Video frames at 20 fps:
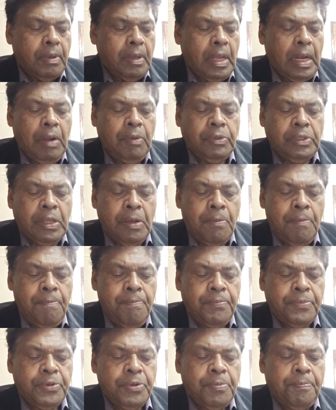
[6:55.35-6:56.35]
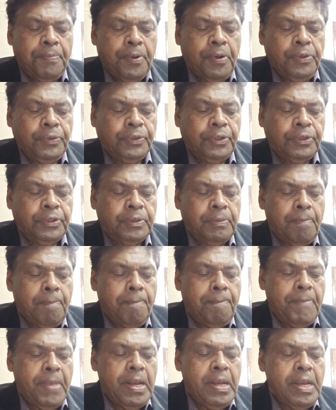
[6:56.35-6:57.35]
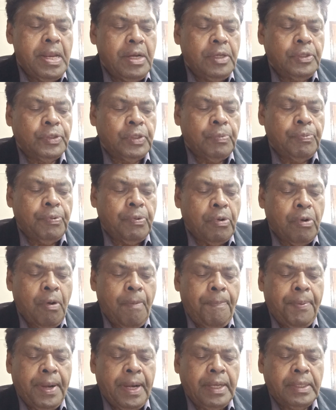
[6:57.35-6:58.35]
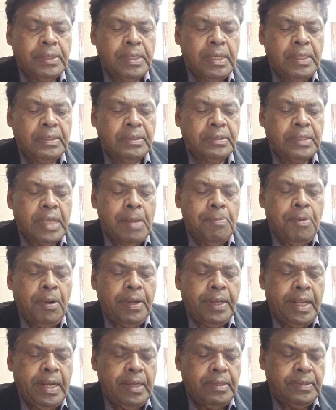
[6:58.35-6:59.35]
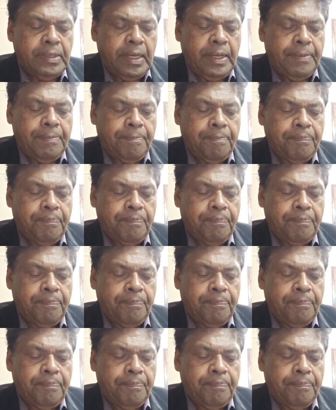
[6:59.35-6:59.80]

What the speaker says: them to process millions of operations simultaneously.